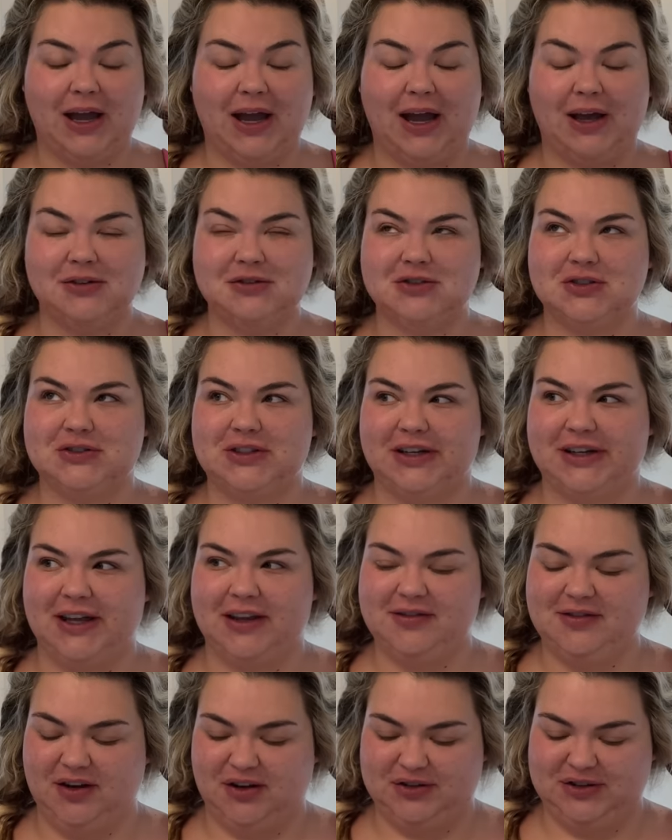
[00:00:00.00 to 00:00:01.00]
I also did get
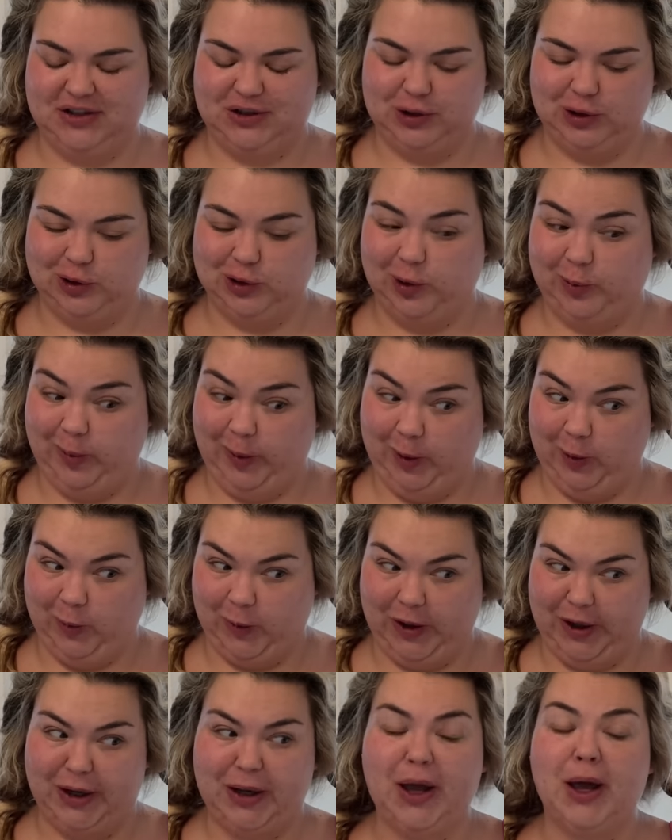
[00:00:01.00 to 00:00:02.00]
sucked into a little bit of
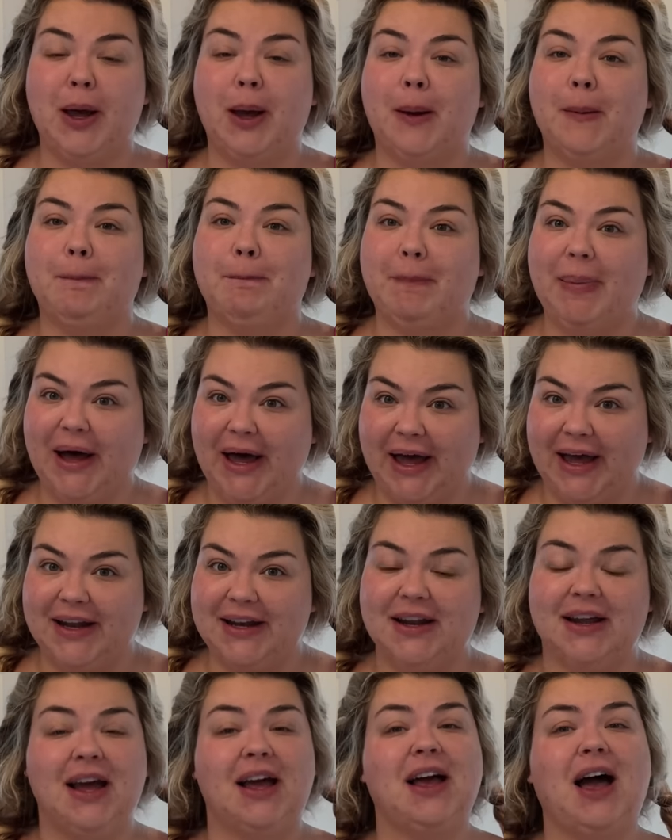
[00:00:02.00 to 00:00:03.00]
work, but
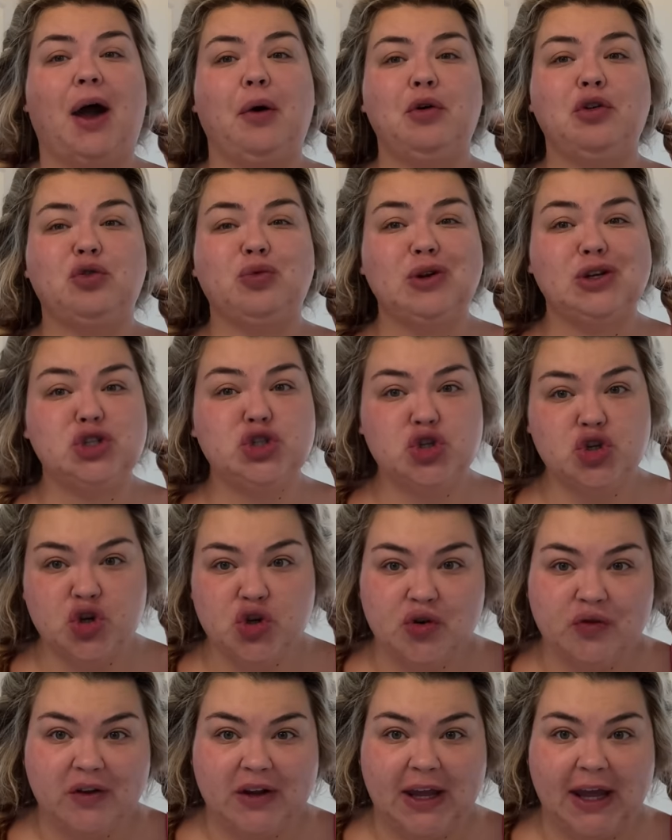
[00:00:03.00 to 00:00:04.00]
I was
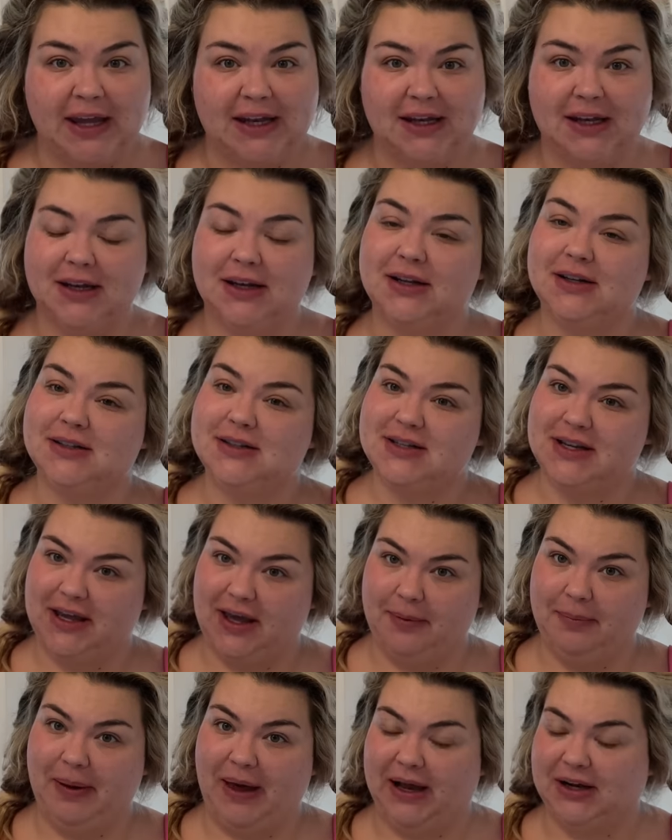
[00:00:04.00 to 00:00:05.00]
rejuvenated to
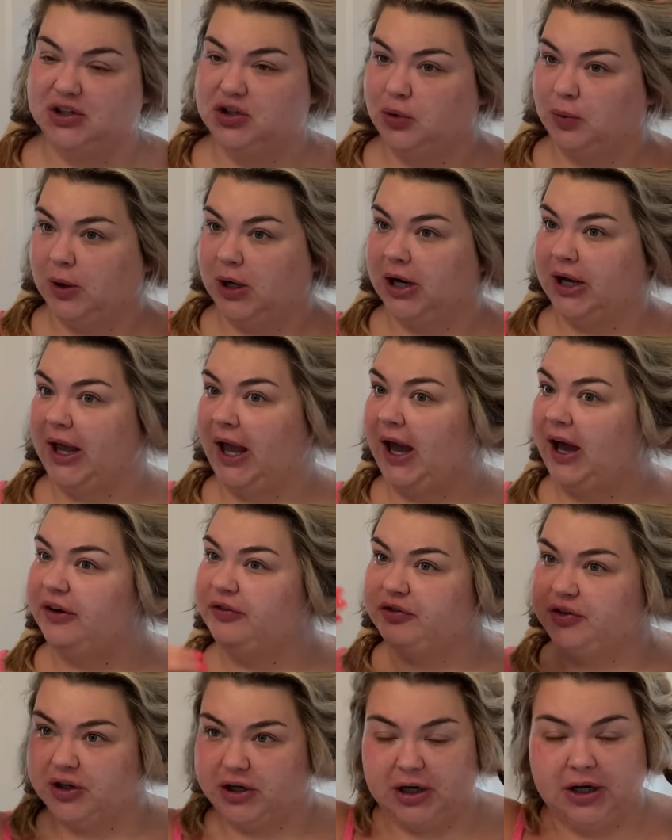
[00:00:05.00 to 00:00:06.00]
get back to work
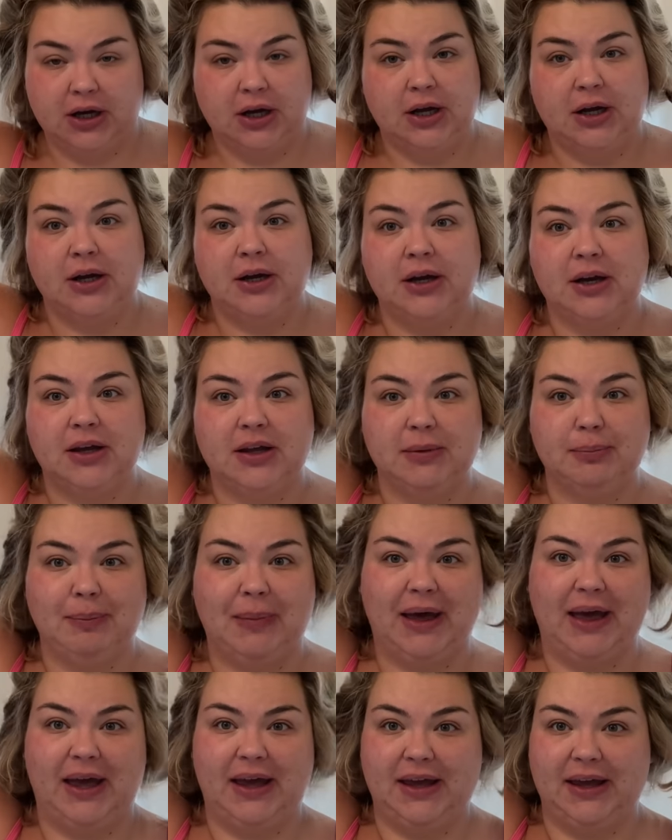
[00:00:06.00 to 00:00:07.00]
after
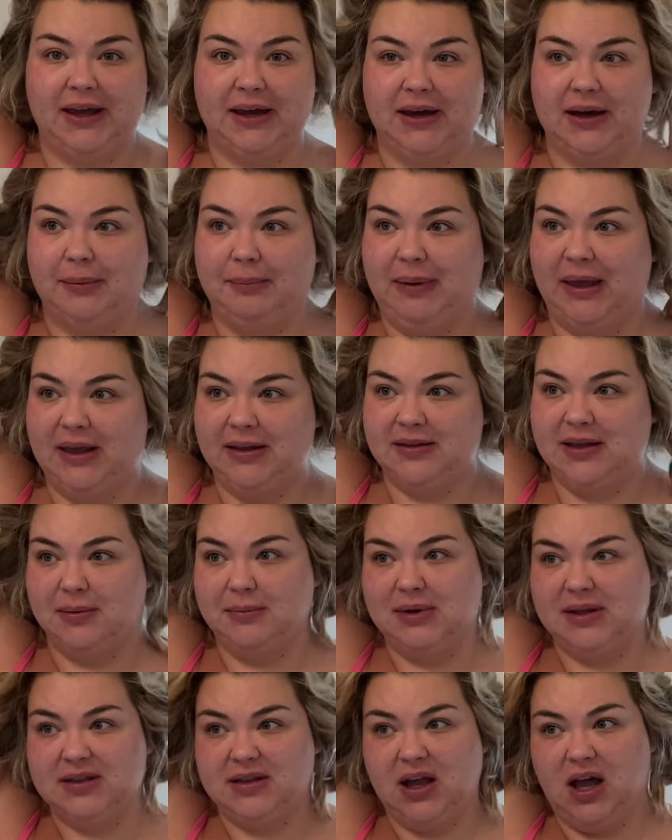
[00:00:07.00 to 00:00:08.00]
my amazing
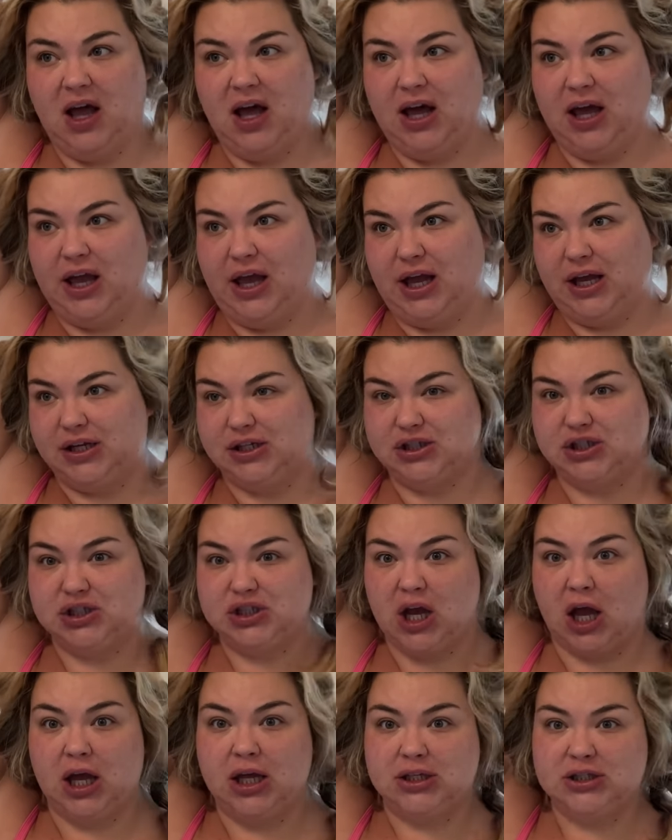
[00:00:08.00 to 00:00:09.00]
massage.
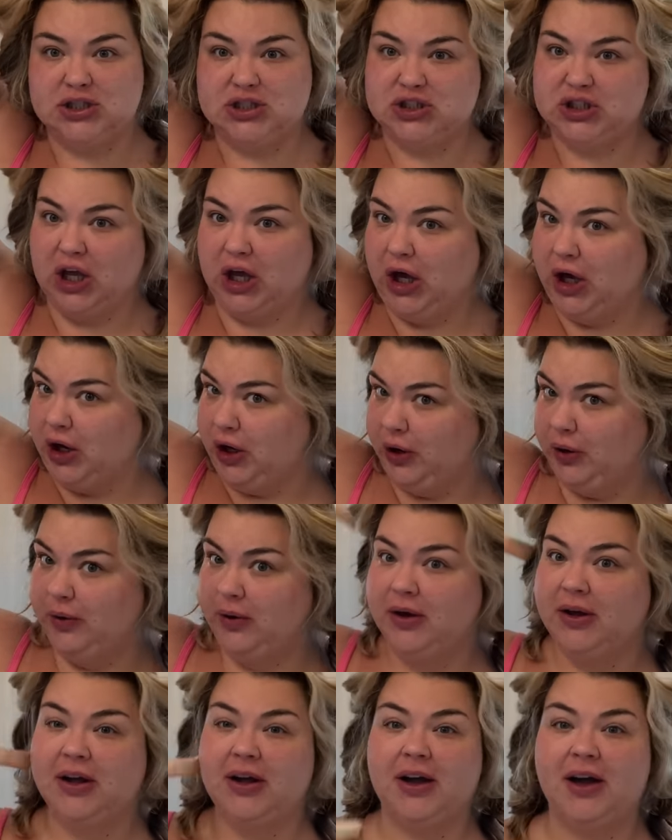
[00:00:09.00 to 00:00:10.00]
So,
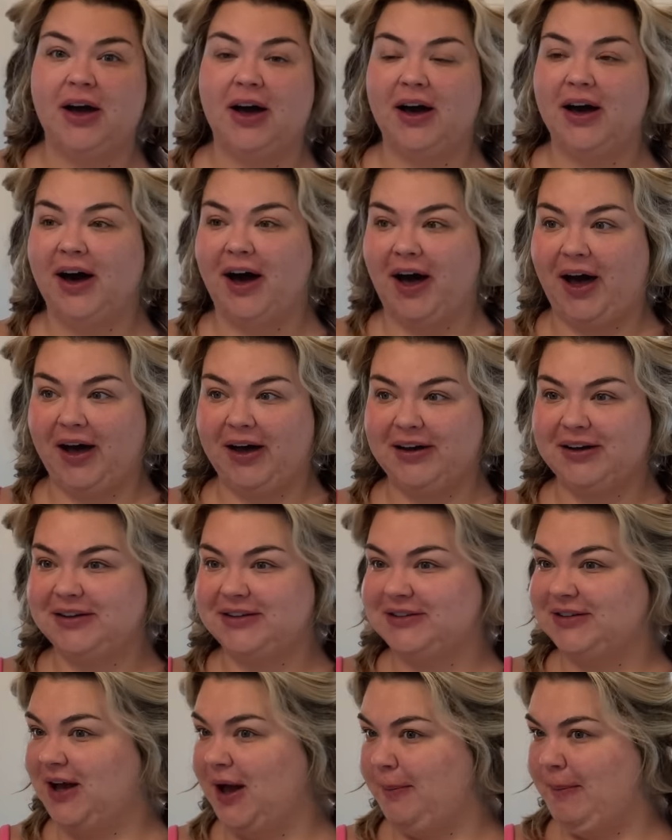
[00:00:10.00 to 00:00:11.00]
ah,
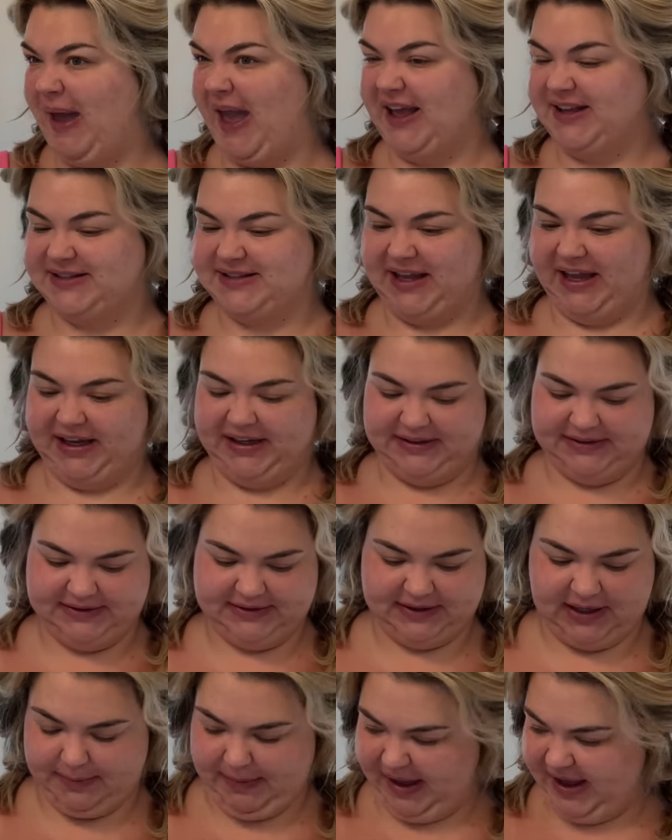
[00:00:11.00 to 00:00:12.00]
amazing,
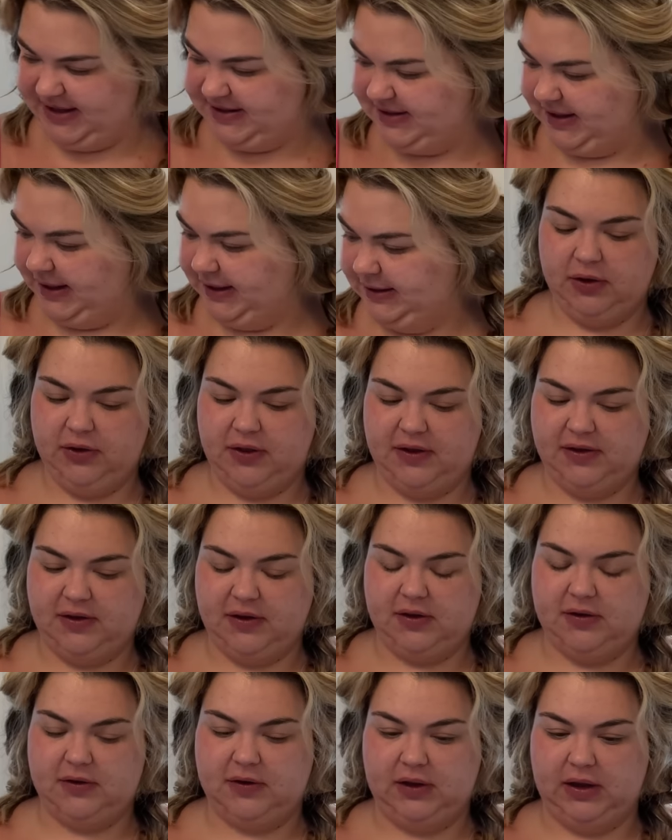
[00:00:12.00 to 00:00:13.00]
amazing. This
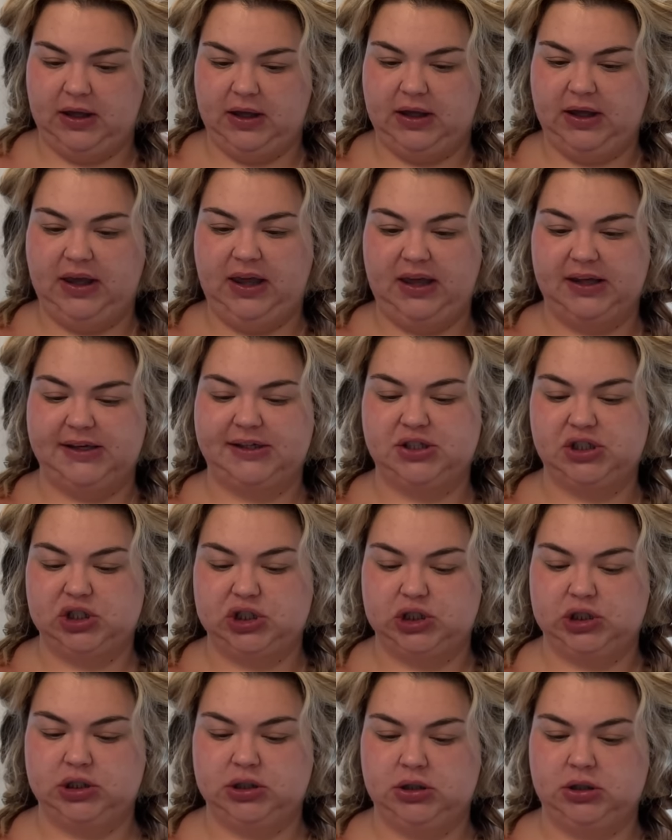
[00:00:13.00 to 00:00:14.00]
is the
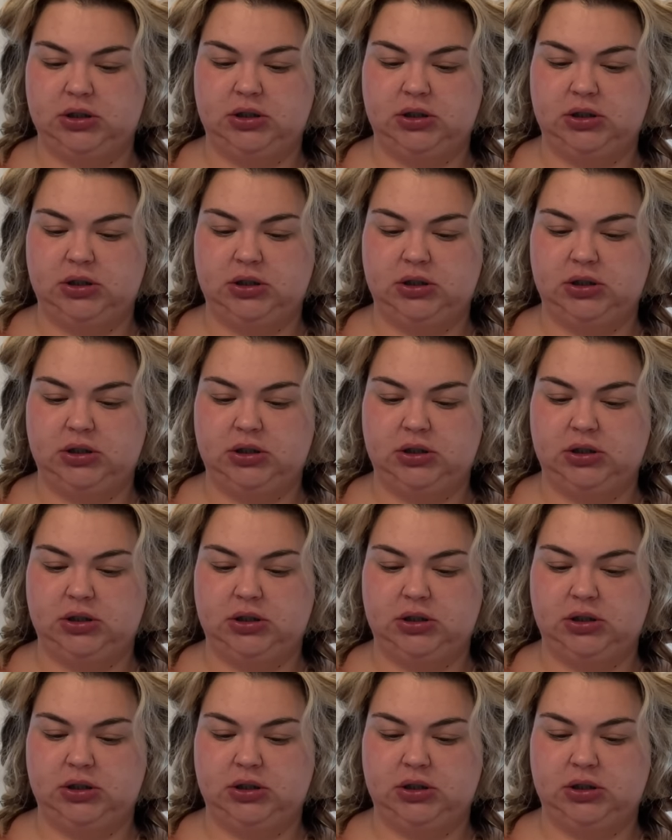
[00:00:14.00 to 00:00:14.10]
Kitsch